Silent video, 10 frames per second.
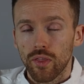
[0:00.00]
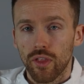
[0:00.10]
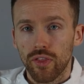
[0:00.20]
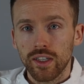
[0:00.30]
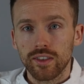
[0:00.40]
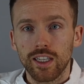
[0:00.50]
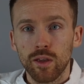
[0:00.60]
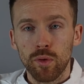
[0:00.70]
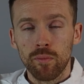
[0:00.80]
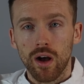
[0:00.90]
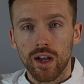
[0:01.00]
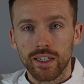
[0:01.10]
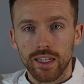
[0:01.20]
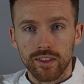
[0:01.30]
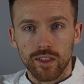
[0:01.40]
The things to keep in
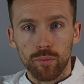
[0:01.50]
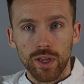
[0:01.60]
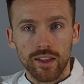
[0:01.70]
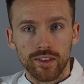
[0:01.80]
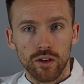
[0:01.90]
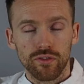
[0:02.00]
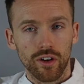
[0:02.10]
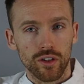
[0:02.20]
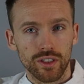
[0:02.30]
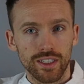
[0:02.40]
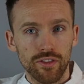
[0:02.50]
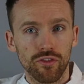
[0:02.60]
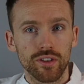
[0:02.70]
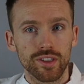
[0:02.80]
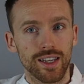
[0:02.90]
mind is that BSL follows a
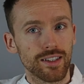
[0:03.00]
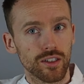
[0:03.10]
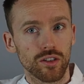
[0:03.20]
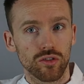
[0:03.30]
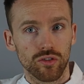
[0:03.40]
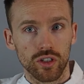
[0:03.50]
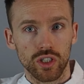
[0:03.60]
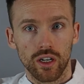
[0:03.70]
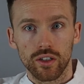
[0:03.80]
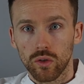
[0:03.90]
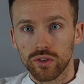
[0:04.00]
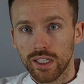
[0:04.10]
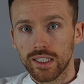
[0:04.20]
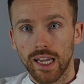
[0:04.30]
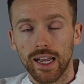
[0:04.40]
different sentence structure or
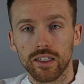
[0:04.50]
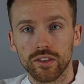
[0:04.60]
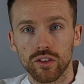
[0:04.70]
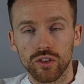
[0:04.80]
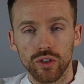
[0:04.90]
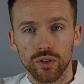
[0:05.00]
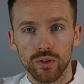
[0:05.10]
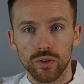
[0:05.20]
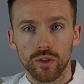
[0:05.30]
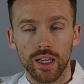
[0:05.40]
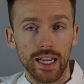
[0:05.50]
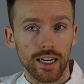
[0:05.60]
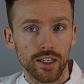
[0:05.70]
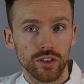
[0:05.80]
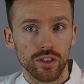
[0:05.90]
syntax to
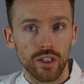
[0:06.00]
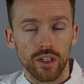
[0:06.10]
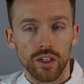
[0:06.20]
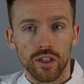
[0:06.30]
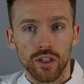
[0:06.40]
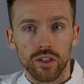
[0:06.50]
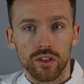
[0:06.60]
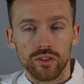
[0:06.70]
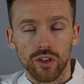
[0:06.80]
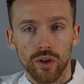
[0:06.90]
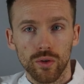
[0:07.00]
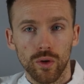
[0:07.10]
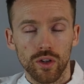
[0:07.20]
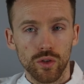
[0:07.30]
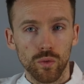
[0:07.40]
English. So
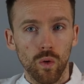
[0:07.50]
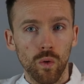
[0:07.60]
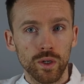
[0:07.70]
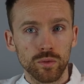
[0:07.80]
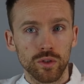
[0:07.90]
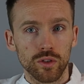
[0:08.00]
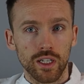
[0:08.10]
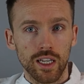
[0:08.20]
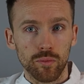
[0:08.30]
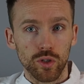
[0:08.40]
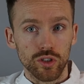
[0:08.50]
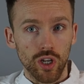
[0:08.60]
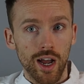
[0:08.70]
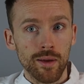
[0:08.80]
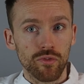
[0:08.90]
you always want to keep your
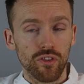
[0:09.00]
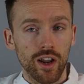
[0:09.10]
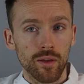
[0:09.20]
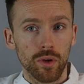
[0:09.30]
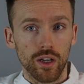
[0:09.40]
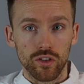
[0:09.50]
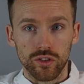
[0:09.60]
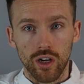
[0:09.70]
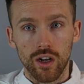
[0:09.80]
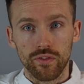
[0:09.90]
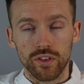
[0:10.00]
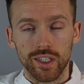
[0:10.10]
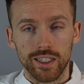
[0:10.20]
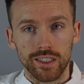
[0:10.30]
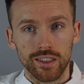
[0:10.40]
time frame at the start of the
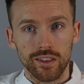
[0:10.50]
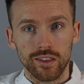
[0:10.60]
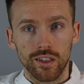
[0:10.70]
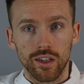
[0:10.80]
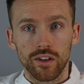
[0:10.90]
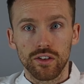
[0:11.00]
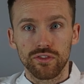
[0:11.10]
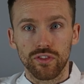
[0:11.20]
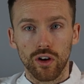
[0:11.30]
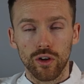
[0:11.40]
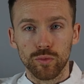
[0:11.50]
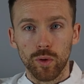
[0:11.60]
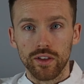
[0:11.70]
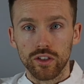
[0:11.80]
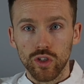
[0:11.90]
sentence, followed
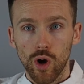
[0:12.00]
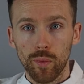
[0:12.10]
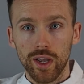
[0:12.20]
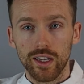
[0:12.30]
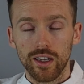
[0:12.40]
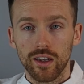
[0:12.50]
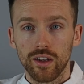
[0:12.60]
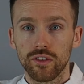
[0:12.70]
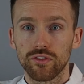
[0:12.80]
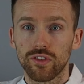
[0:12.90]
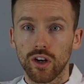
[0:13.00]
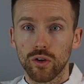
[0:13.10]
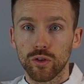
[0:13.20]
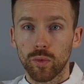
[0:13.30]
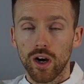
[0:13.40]
by the topic,
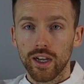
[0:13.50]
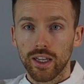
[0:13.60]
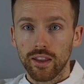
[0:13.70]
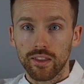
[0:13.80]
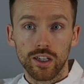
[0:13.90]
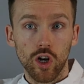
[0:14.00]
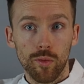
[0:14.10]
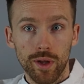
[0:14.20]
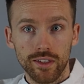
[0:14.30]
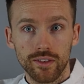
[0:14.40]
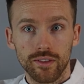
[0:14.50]
followed by the comment.